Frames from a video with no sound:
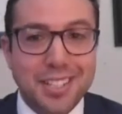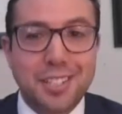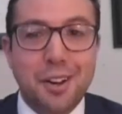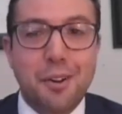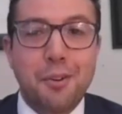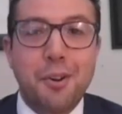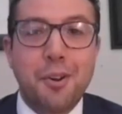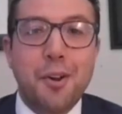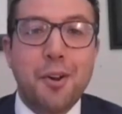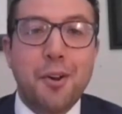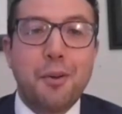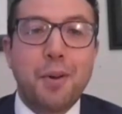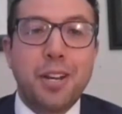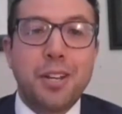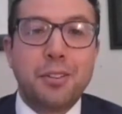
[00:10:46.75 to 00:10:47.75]
So
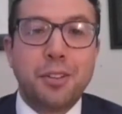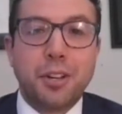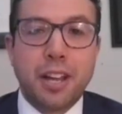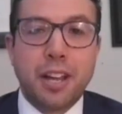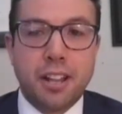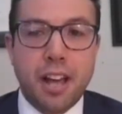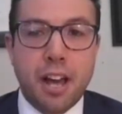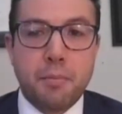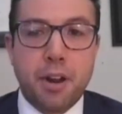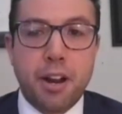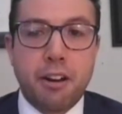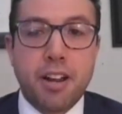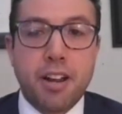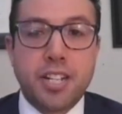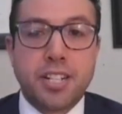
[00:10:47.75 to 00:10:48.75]
when you look at cloud
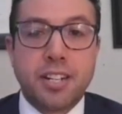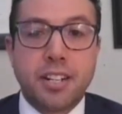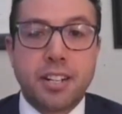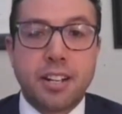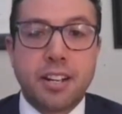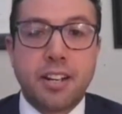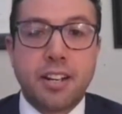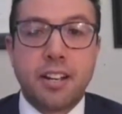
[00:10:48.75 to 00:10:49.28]
migration,